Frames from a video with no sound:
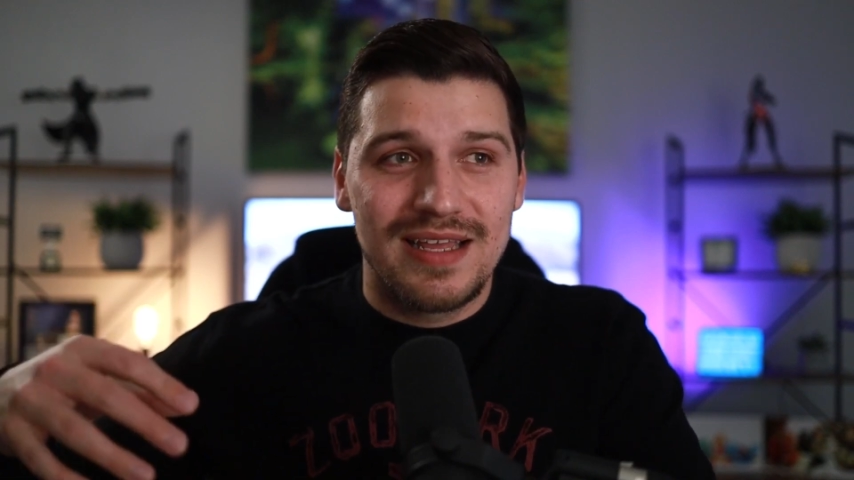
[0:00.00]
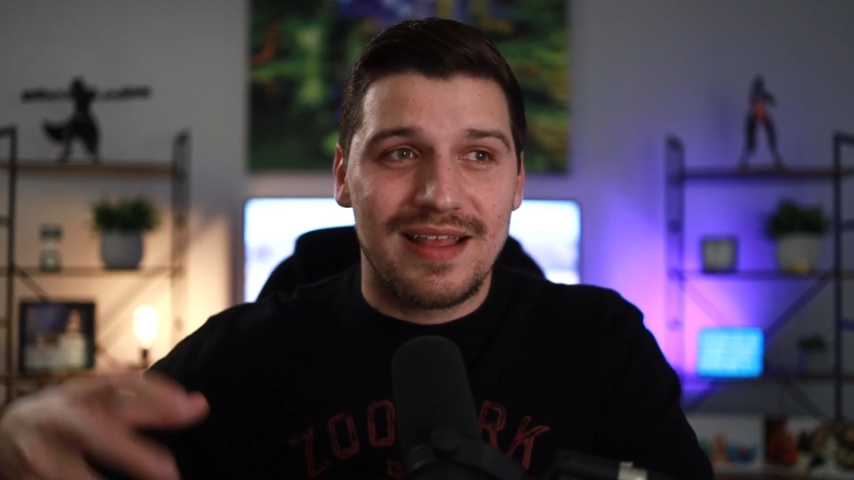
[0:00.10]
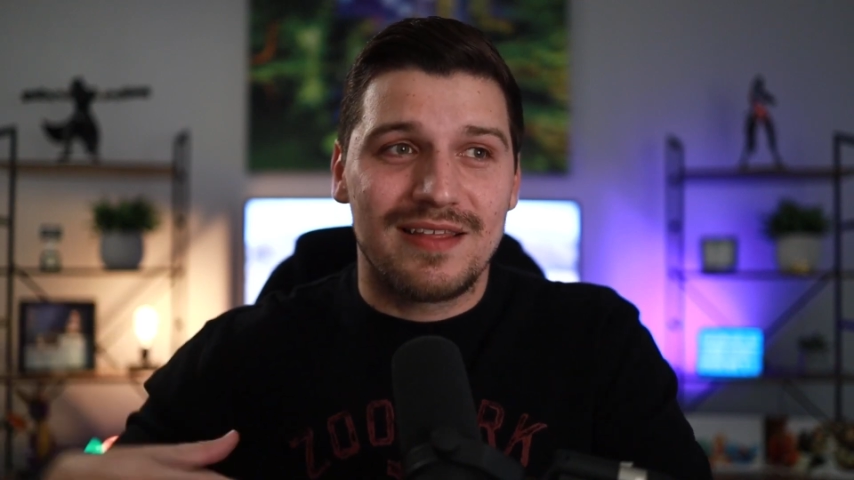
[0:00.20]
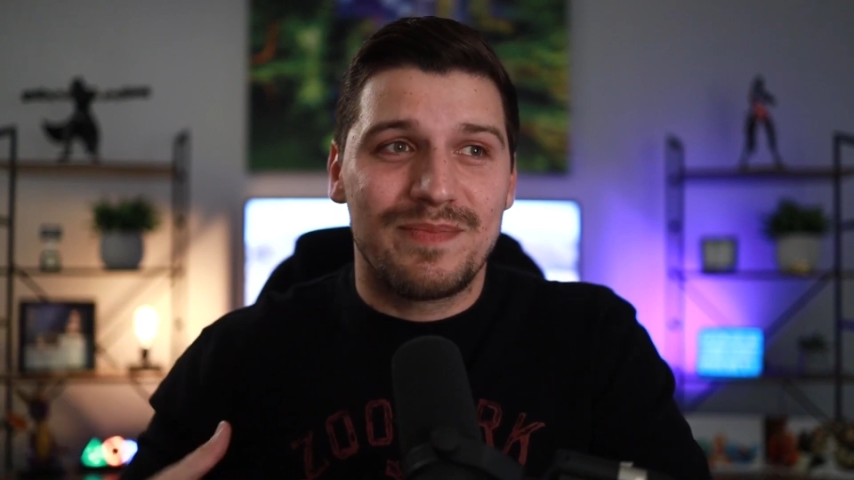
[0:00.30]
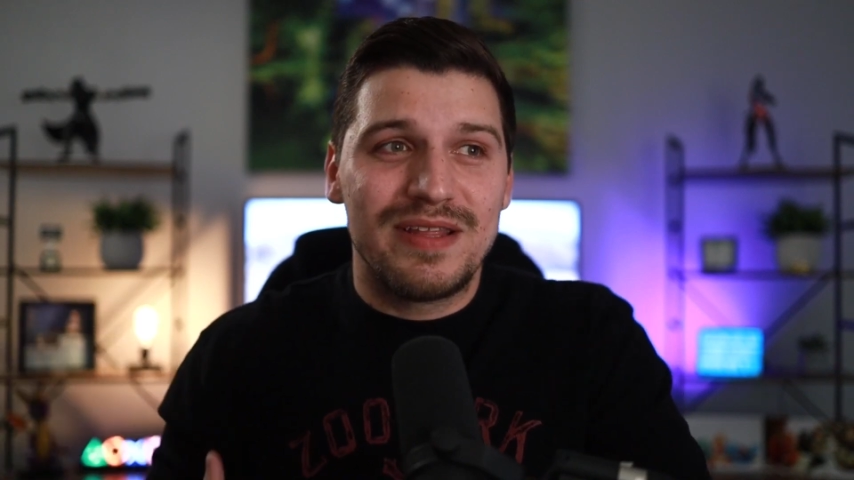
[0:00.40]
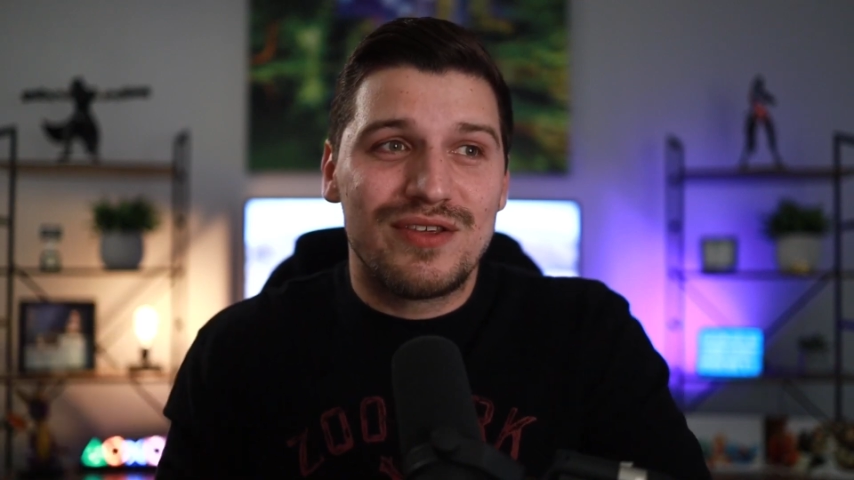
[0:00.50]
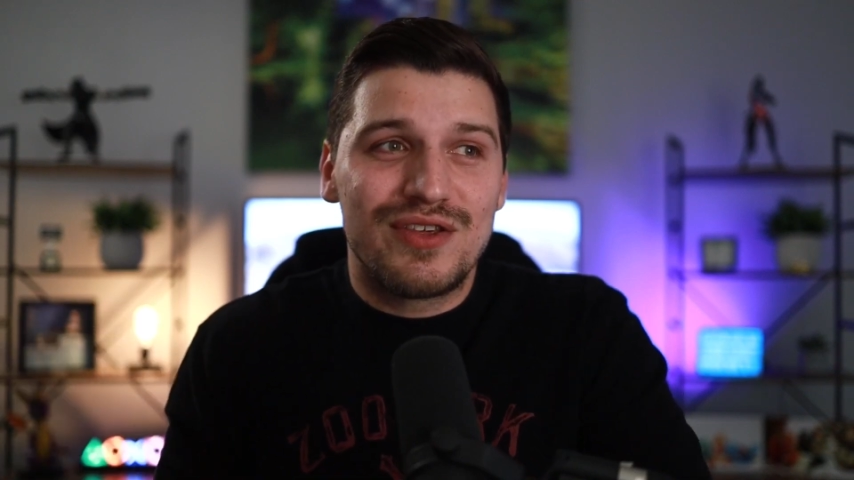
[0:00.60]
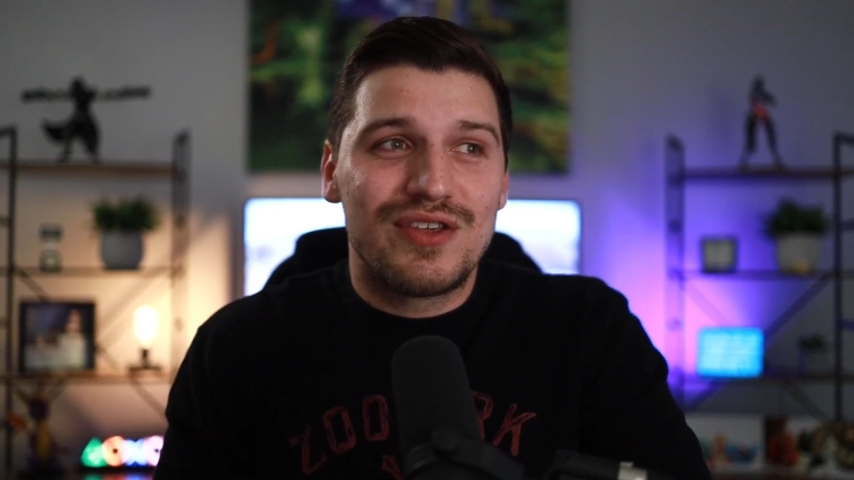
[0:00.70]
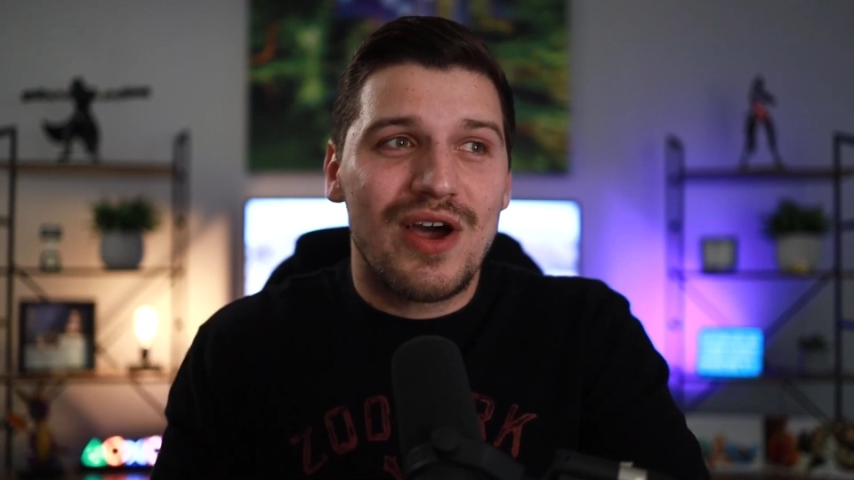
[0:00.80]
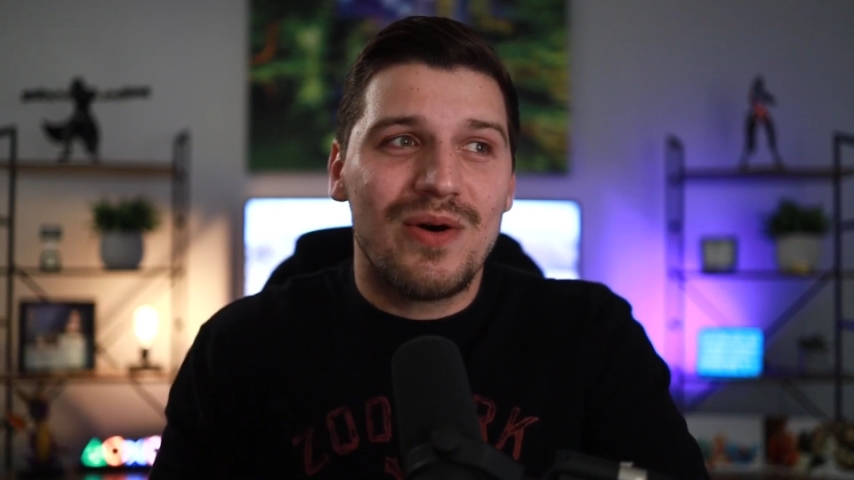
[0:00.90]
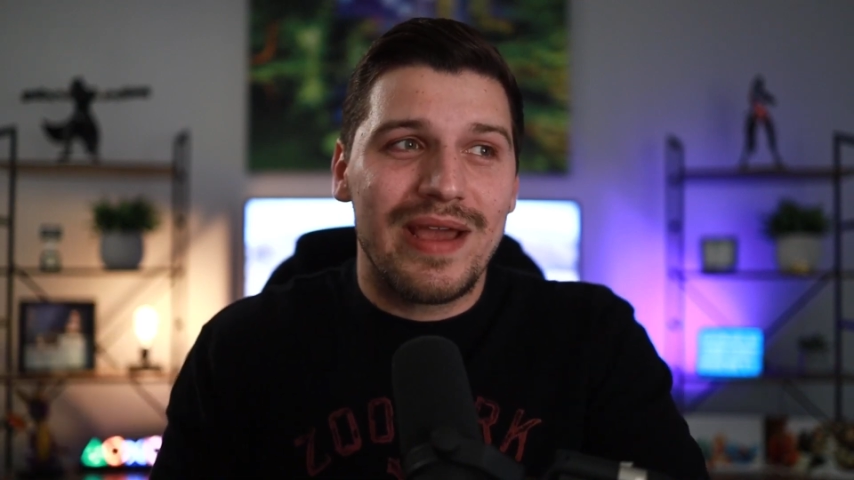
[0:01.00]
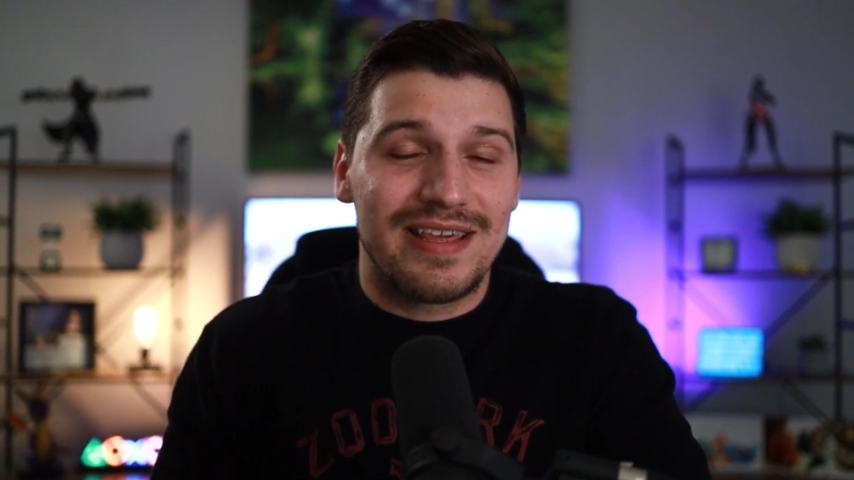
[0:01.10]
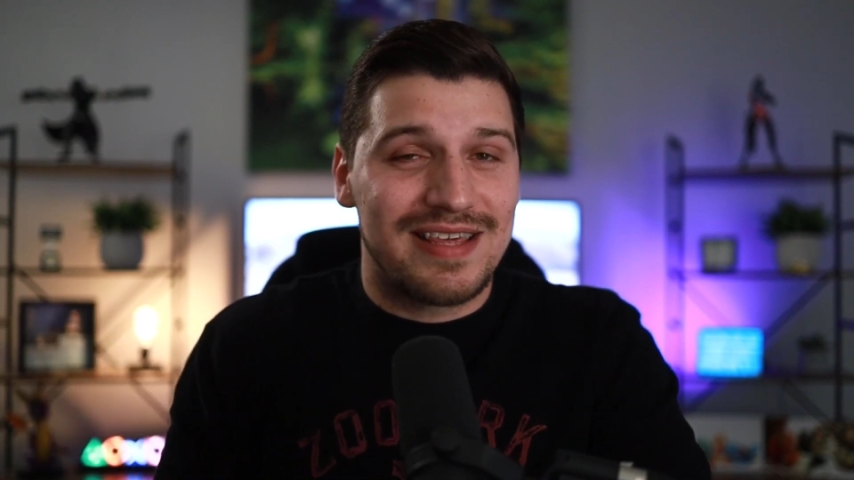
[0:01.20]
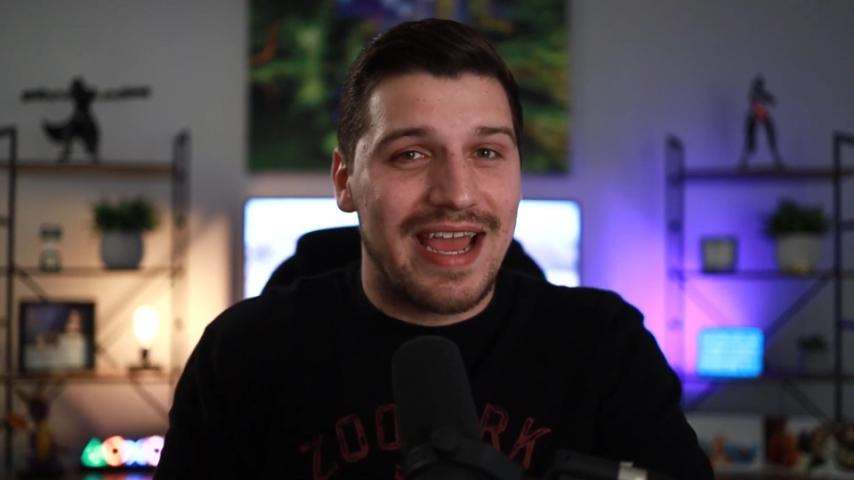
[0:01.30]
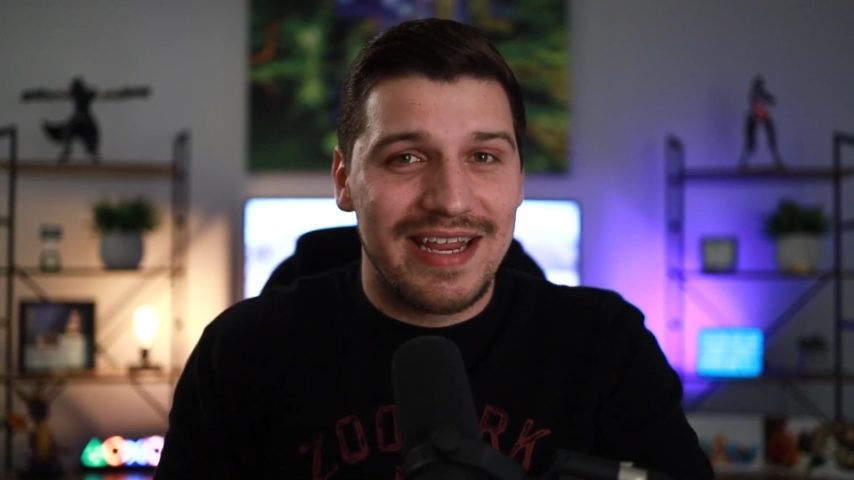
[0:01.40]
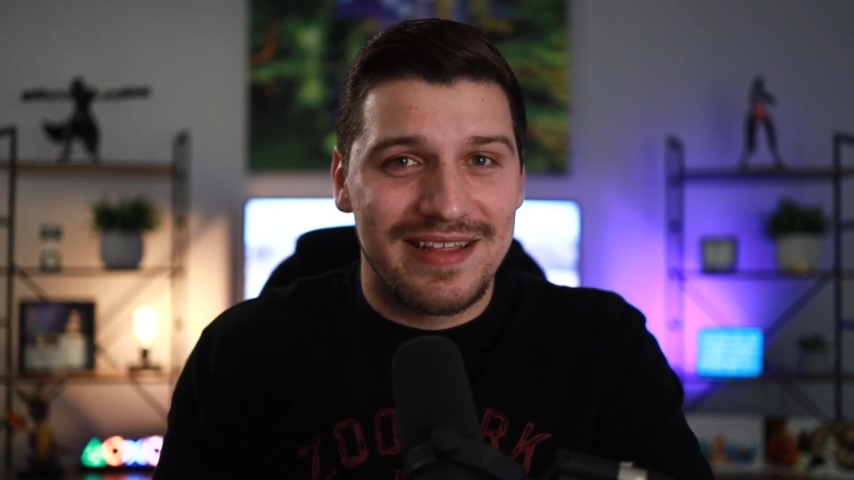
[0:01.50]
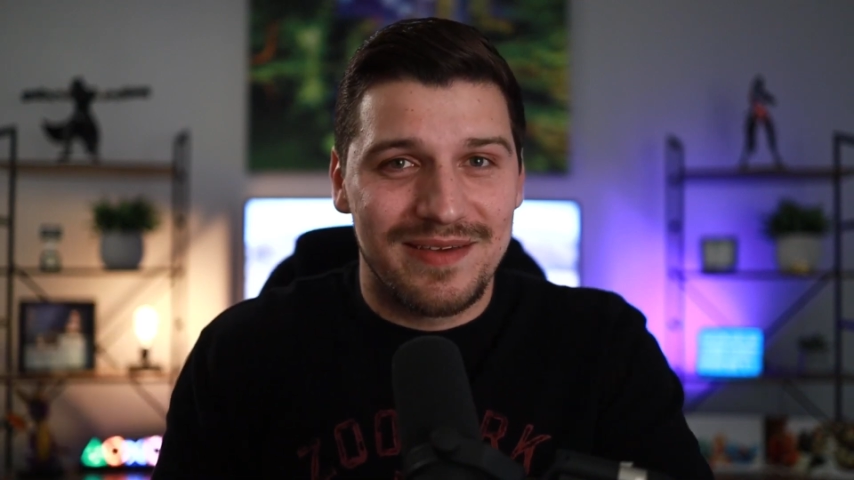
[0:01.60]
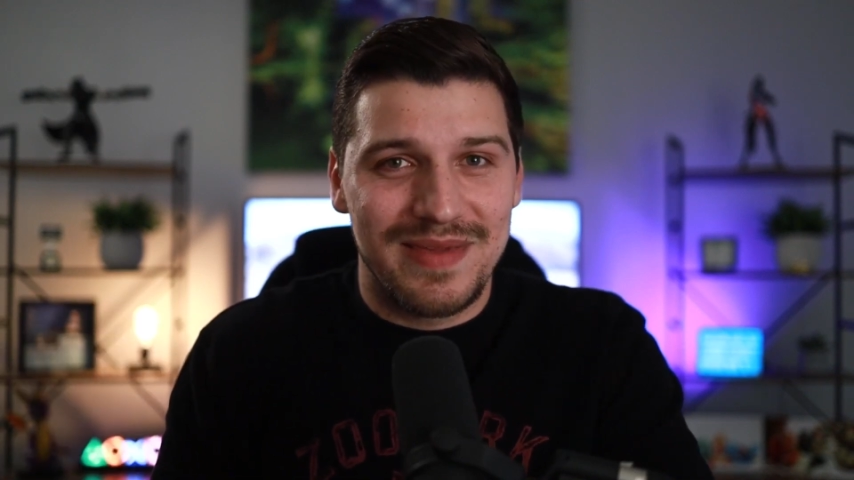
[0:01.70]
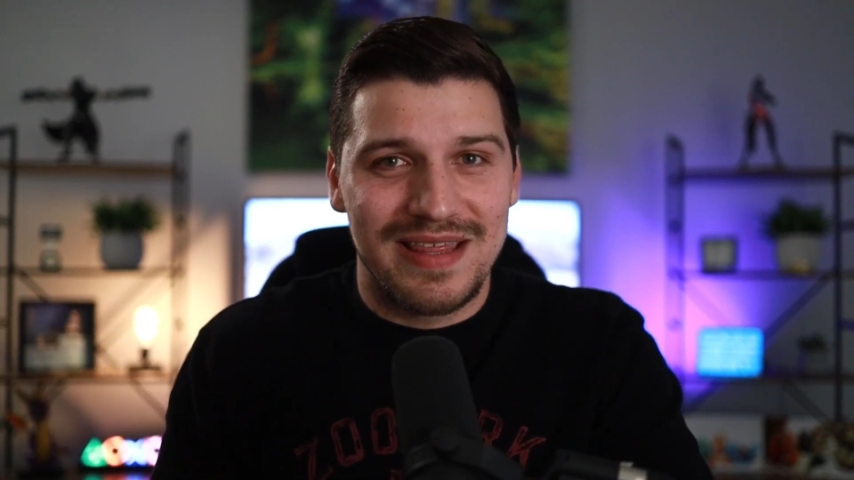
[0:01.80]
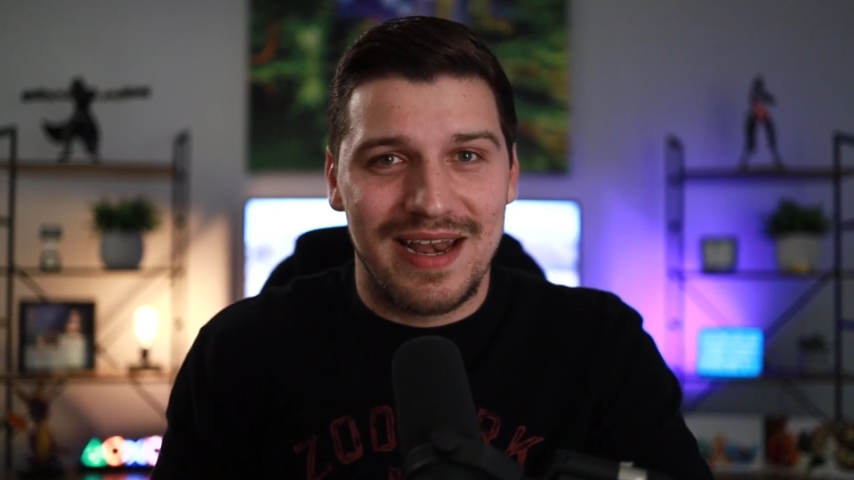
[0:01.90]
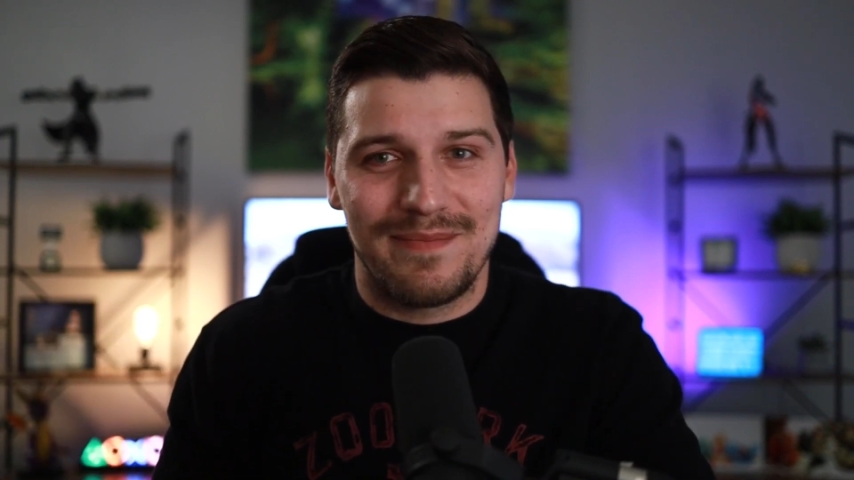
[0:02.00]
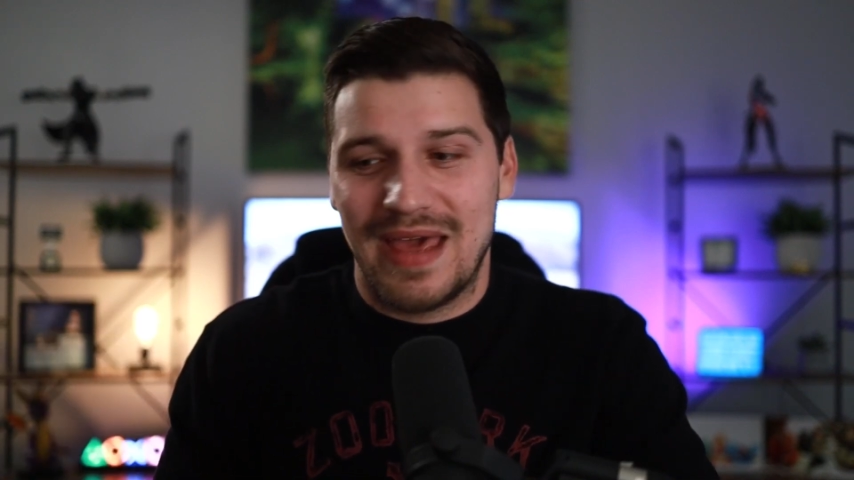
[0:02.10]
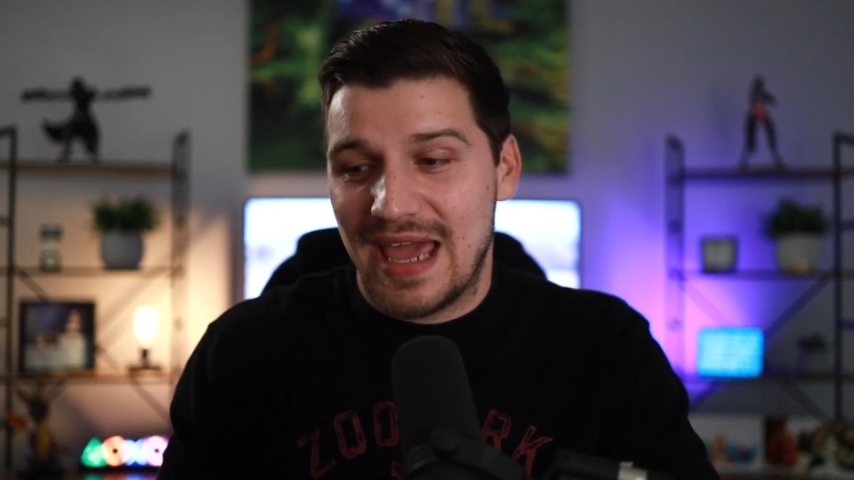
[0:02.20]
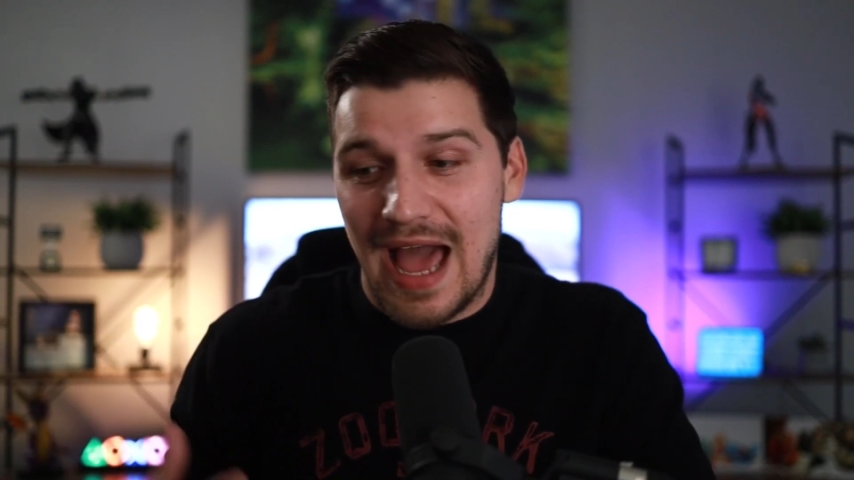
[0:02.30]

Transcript: that's been so exciting to me that I'm like,